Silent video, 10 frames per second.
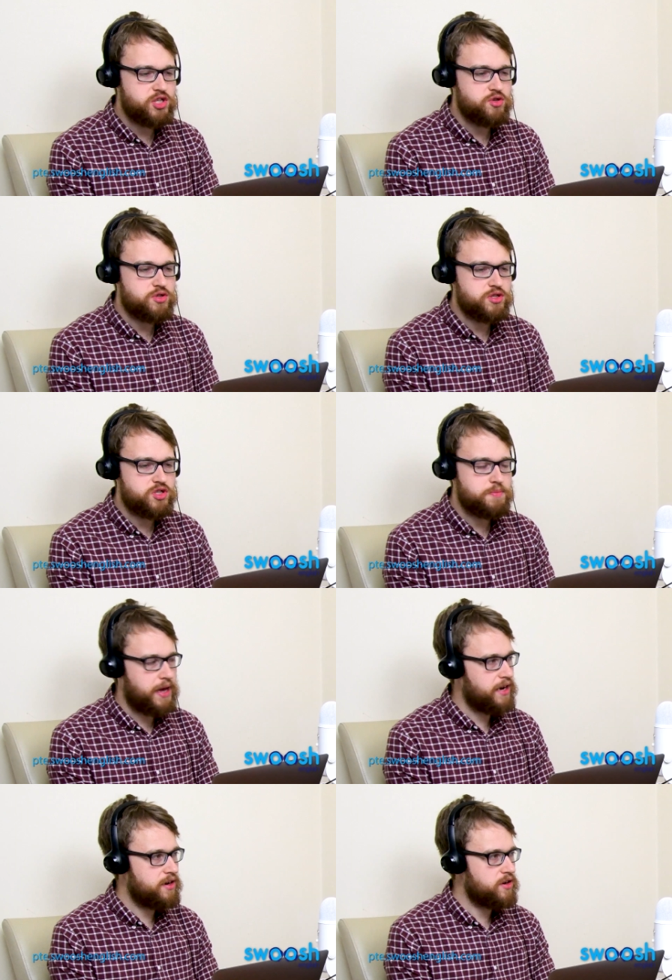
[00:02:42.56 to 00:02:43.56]
a student
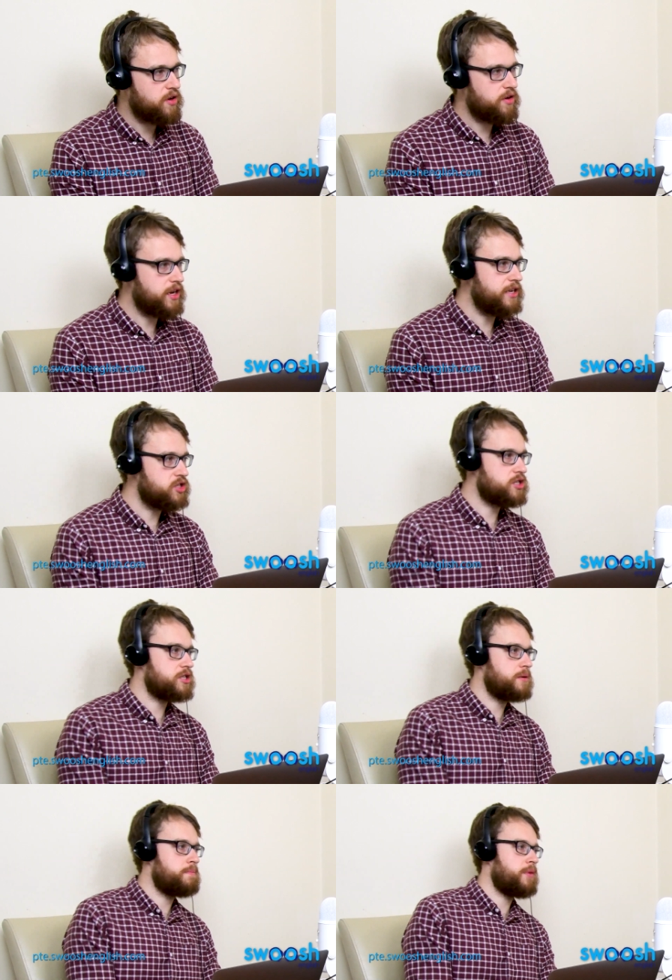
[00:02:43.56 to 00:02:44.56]
spend on
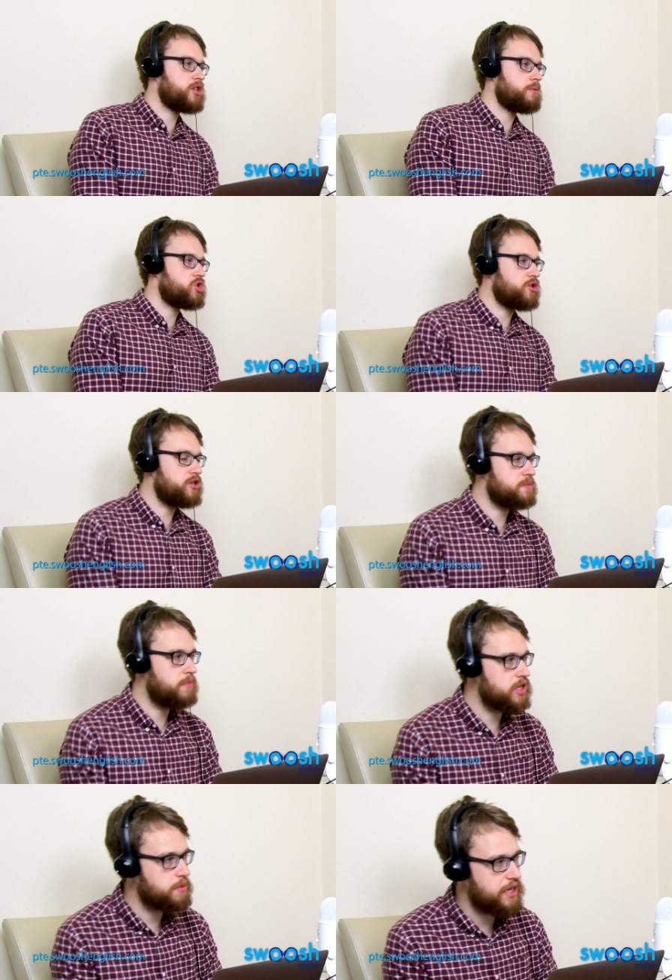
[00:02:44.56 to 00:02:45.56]
each multiple choice,
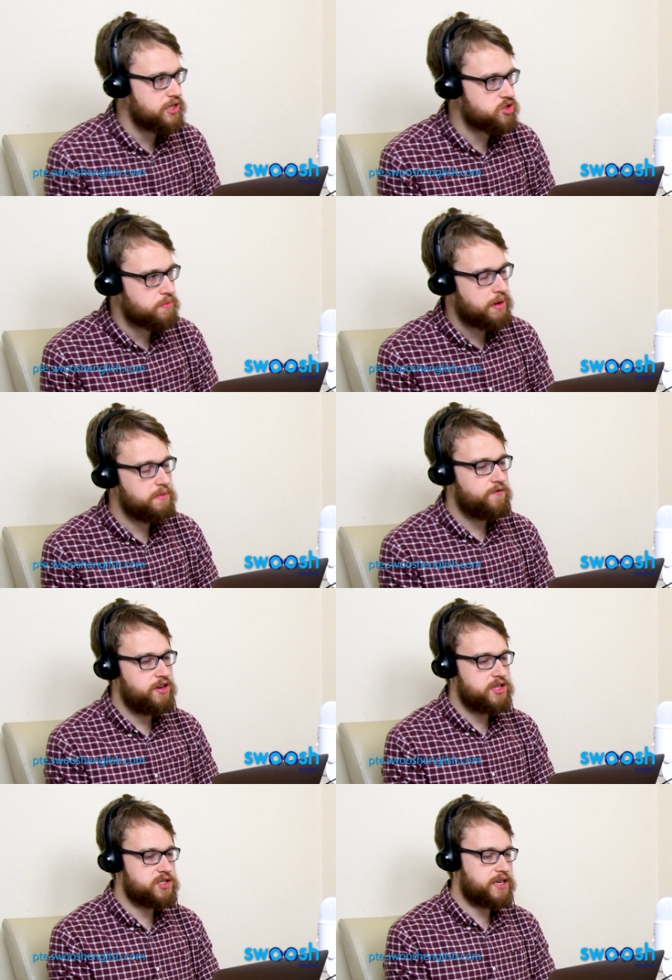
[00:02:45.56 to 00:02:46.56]
multiple answer prompt for this?